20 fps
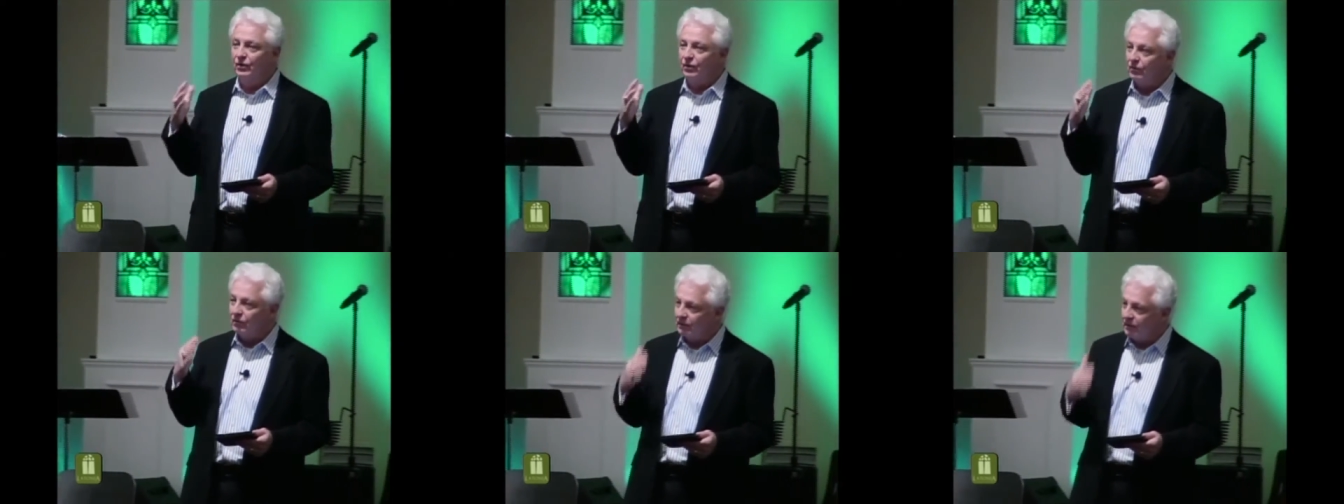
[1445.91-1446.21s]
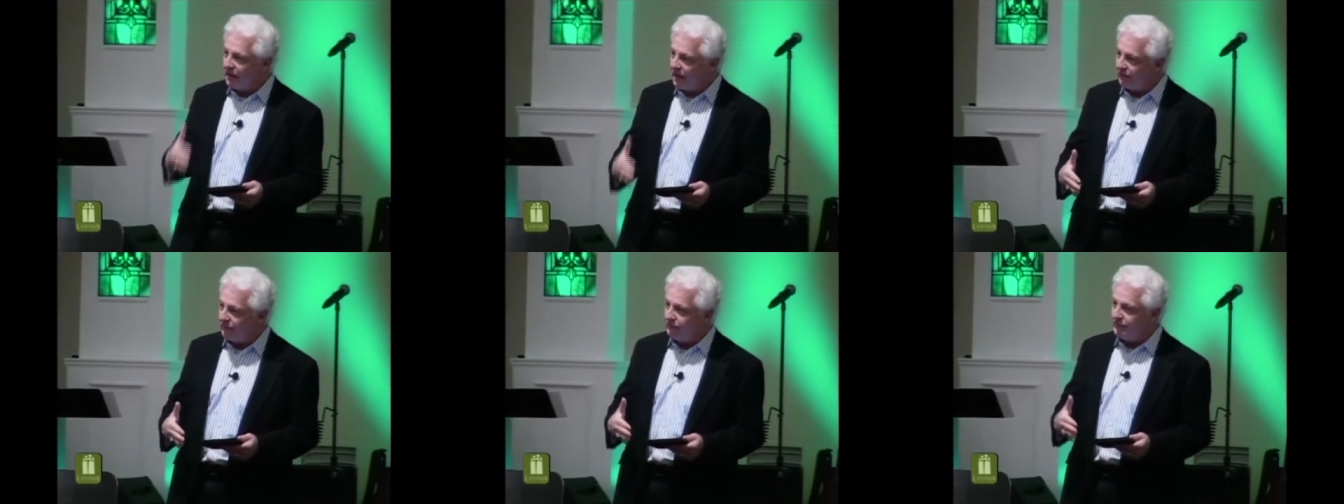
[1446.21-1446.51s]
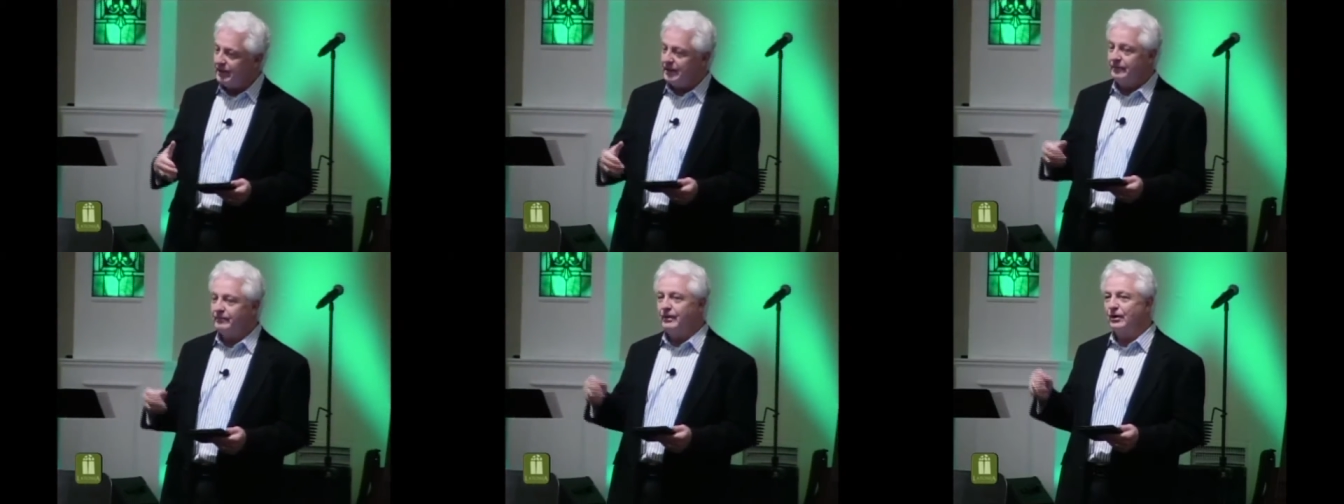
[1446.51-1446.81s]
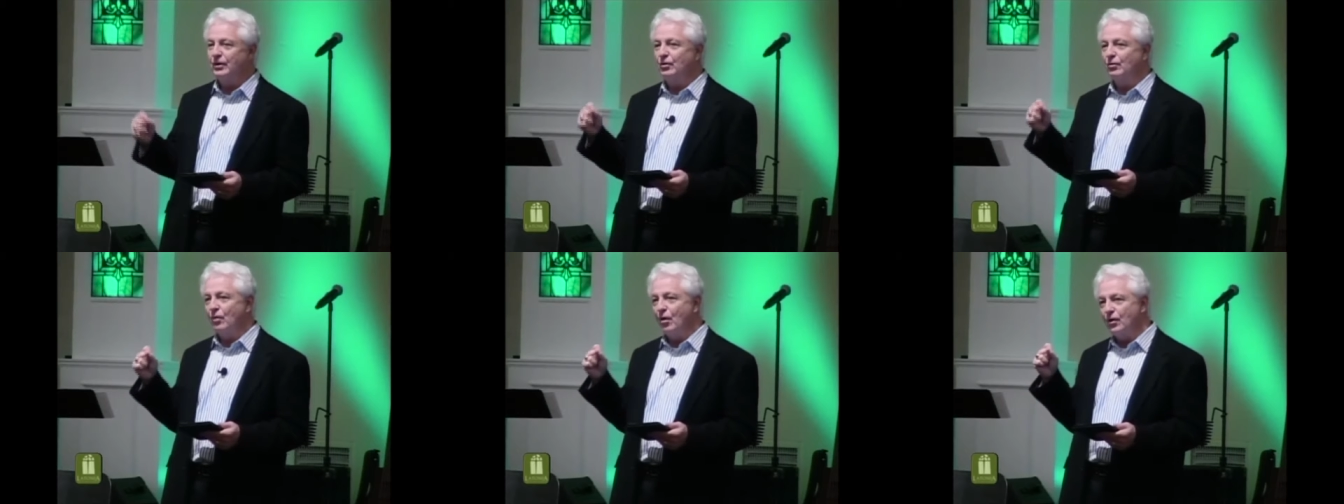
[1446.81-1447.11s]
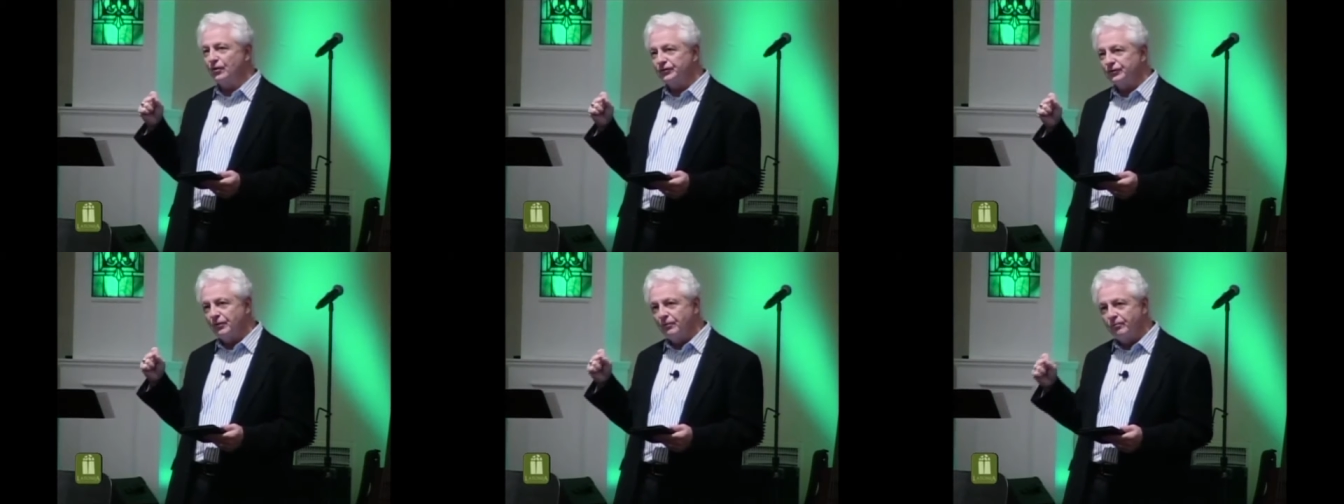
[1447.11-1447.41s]
who love me, but who
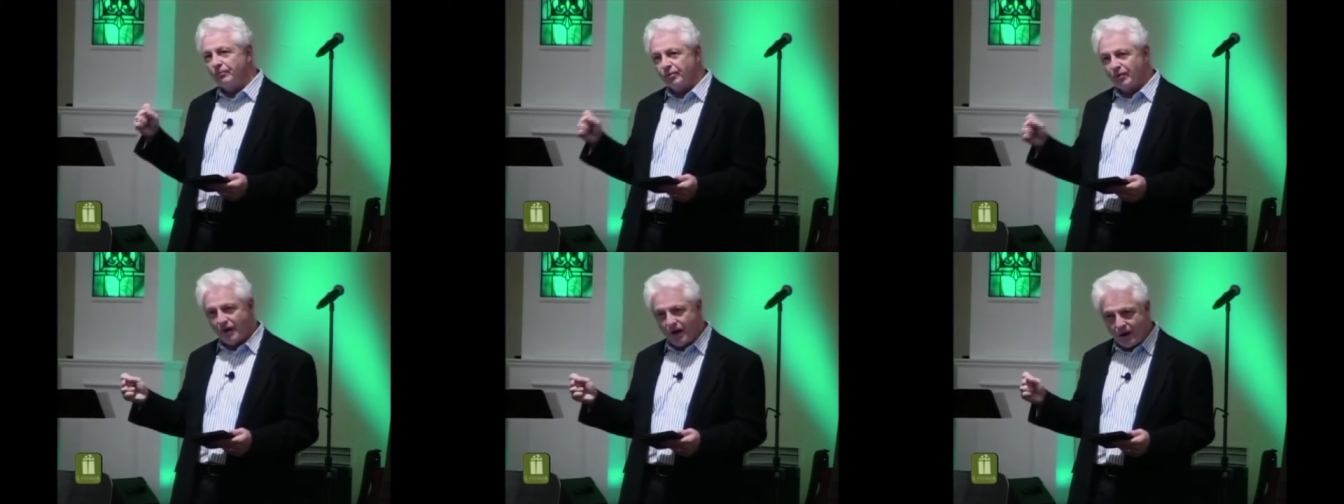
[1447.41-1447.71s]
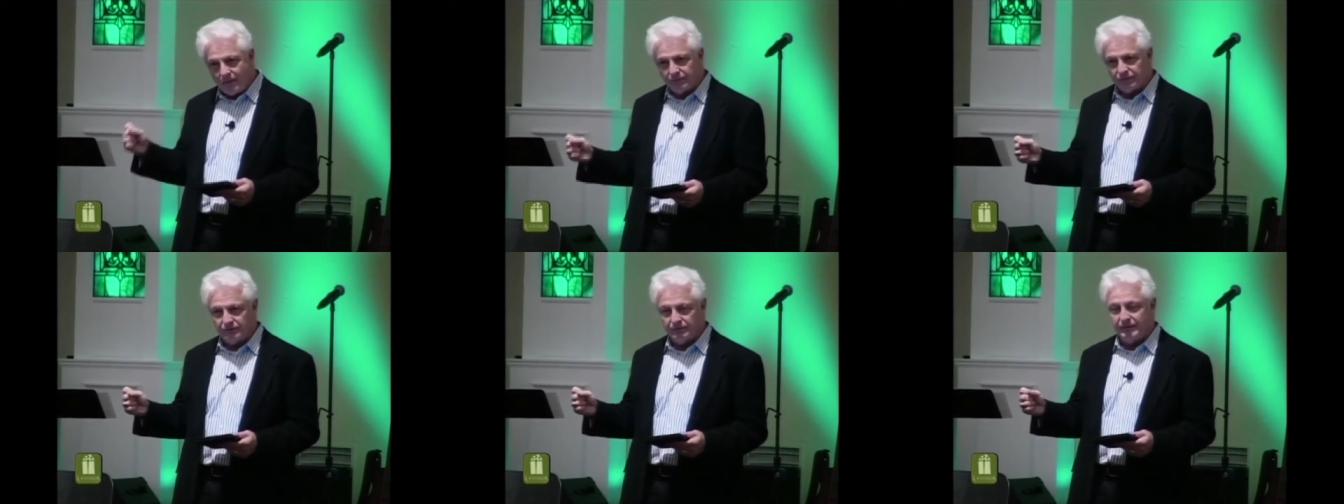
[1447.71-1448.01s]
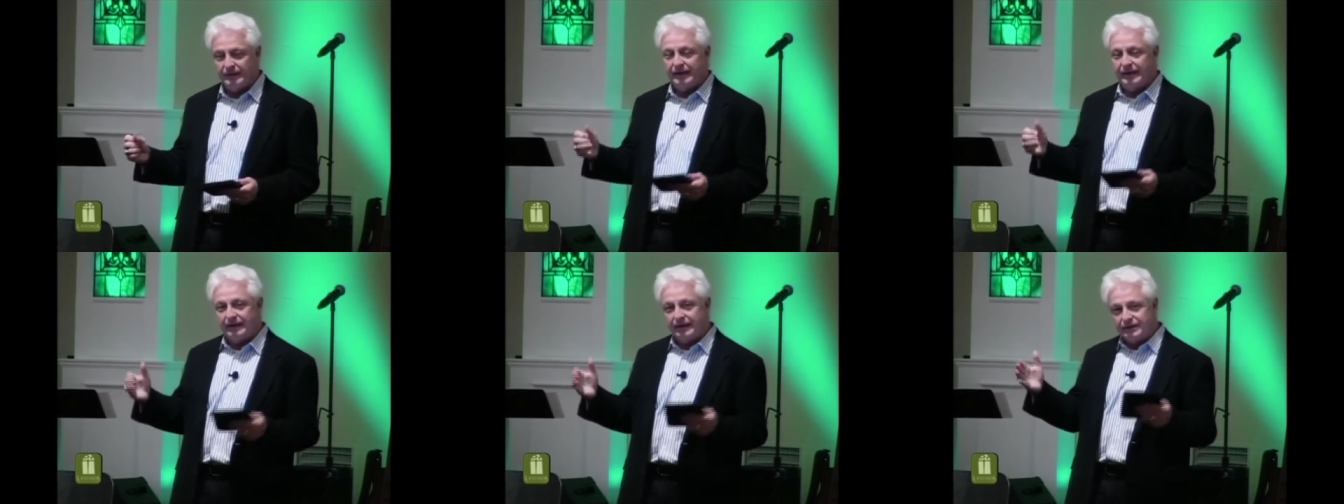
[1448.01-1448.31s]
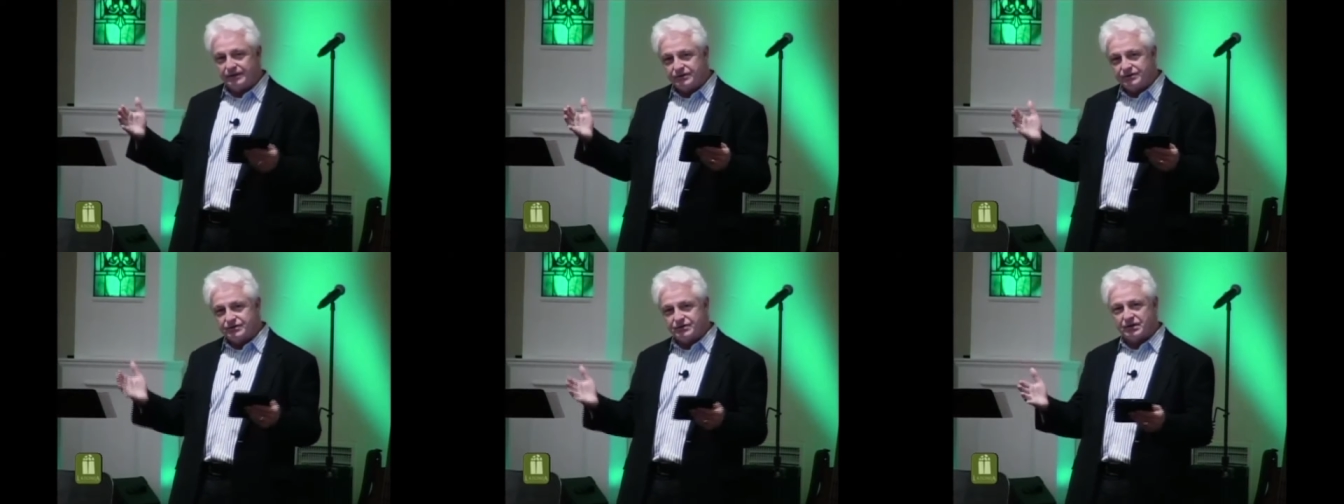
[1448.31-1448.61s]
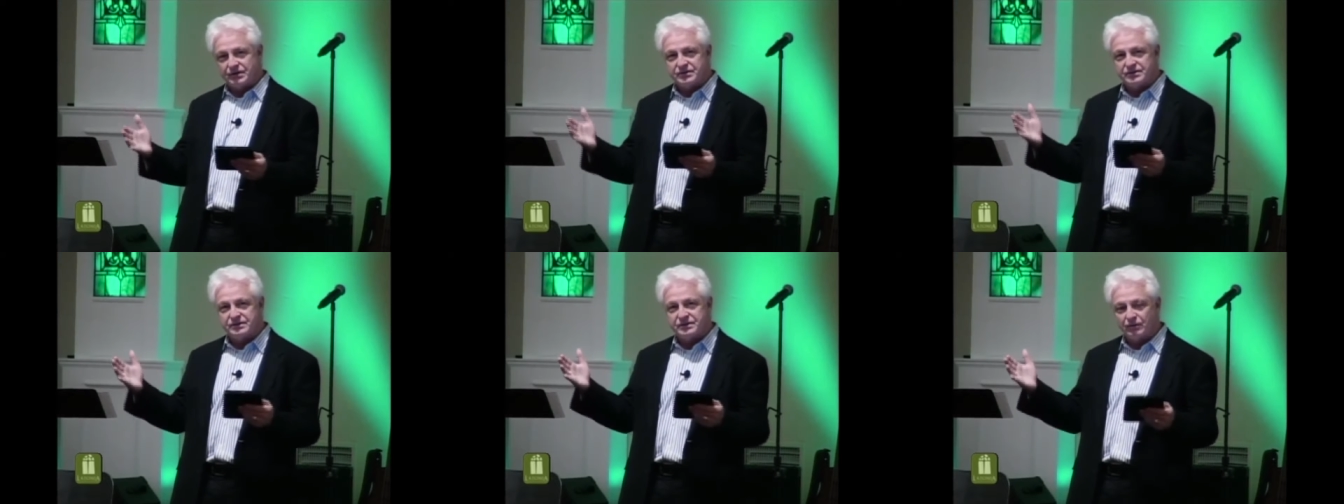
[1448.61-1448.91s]
also prompt me in
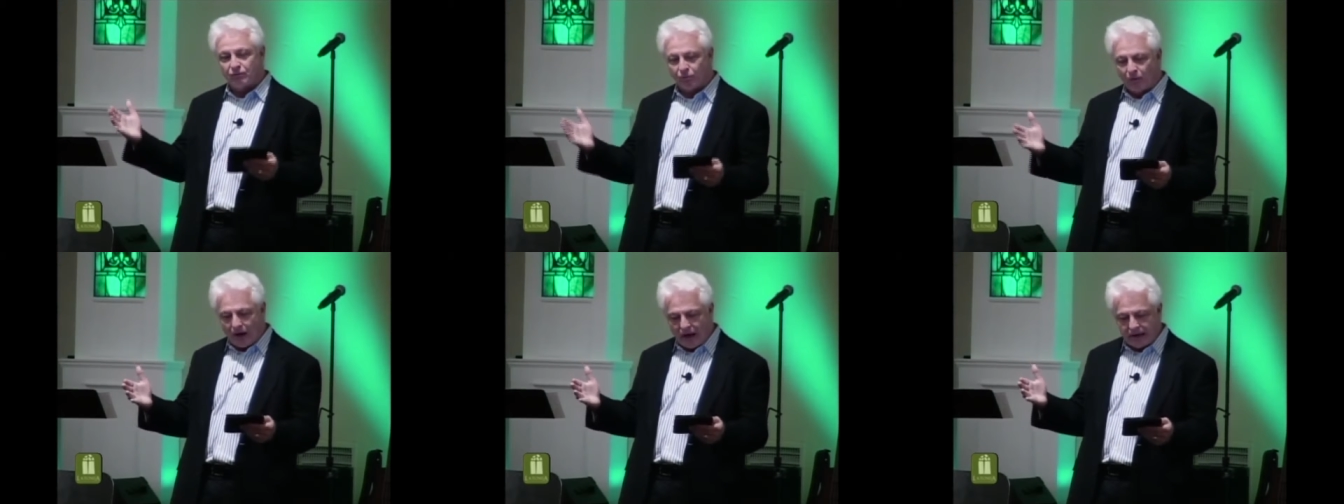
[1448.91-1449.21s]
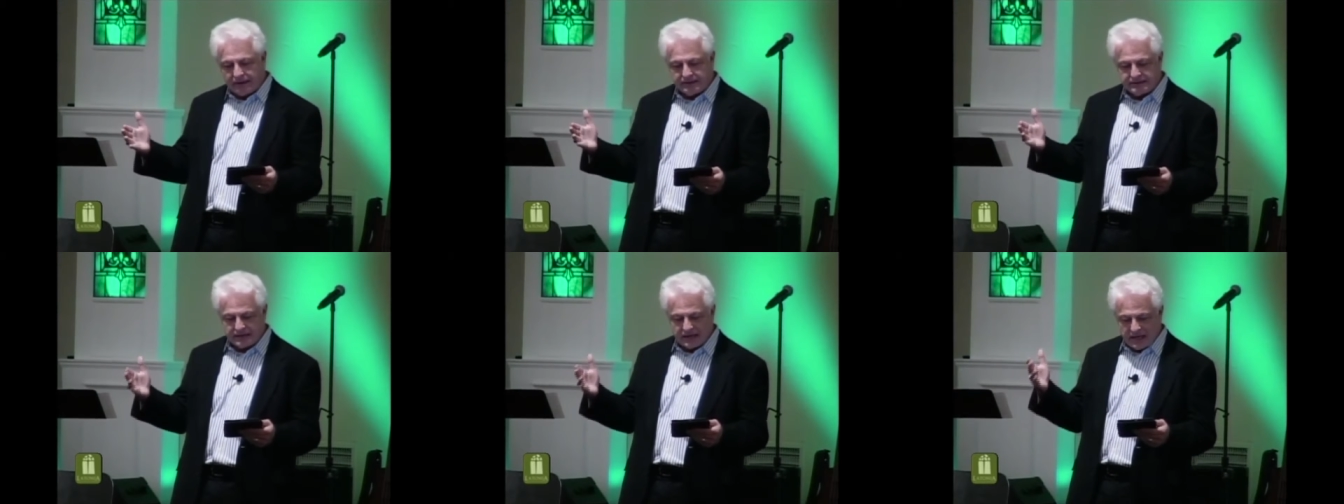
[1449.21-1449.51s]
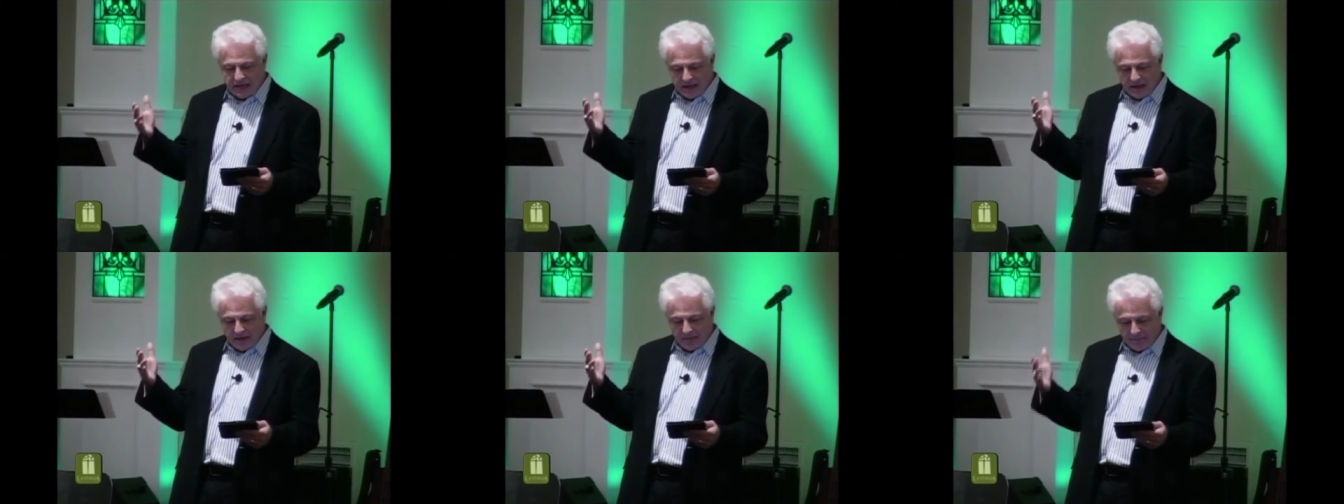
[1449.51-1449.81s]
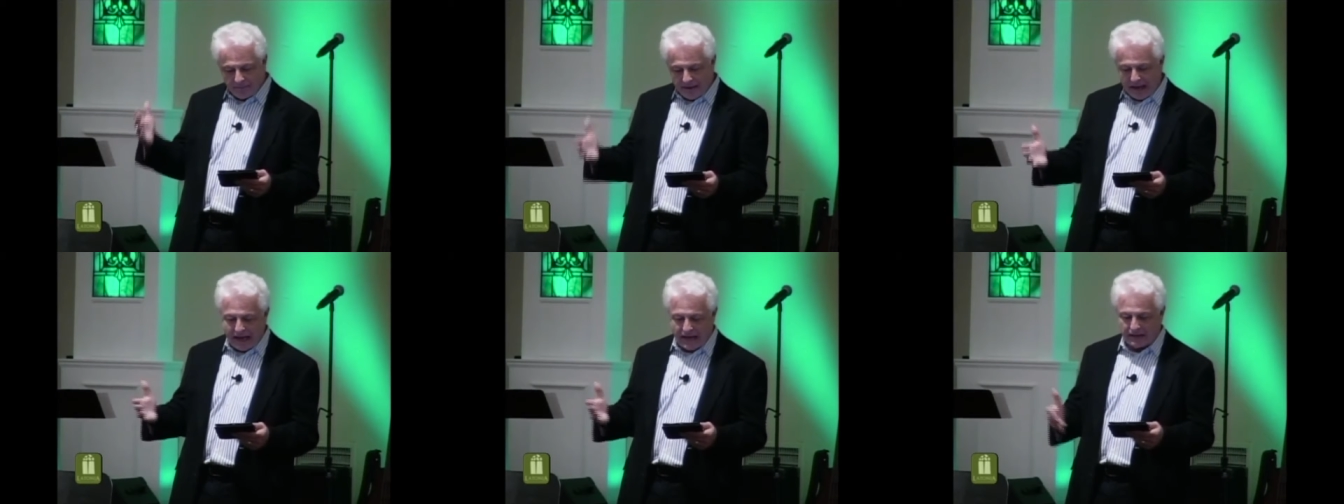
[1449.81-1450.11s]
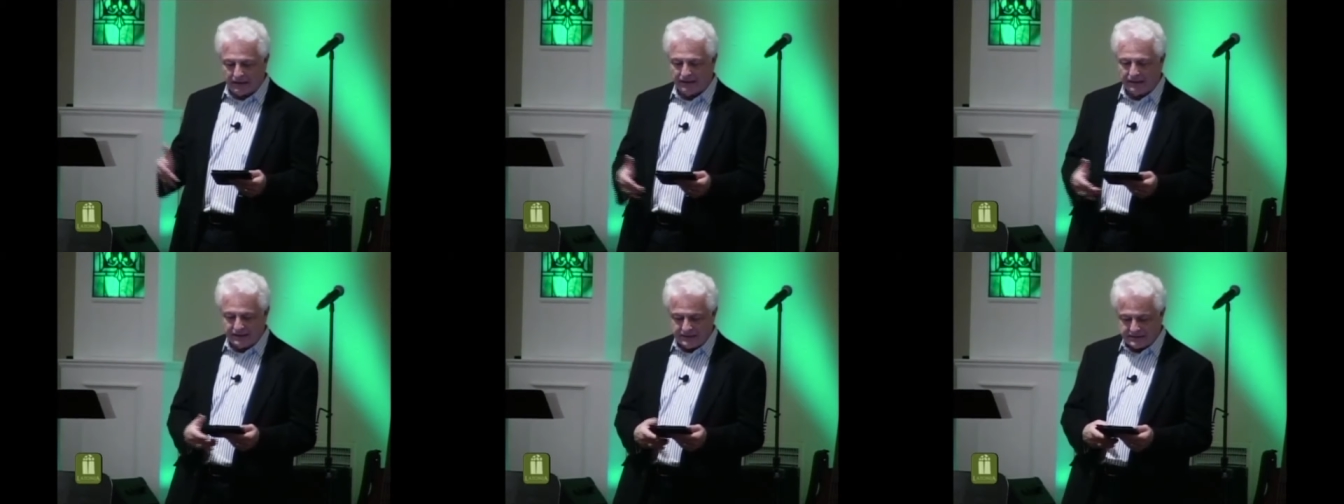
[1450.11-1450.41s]
just the right
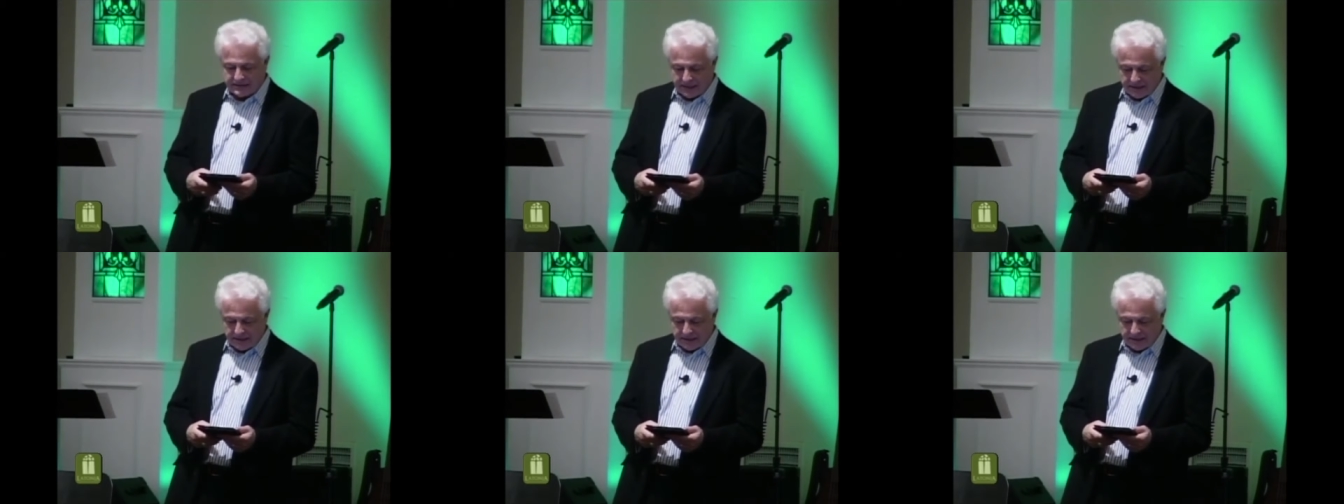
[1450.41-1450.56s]
balance.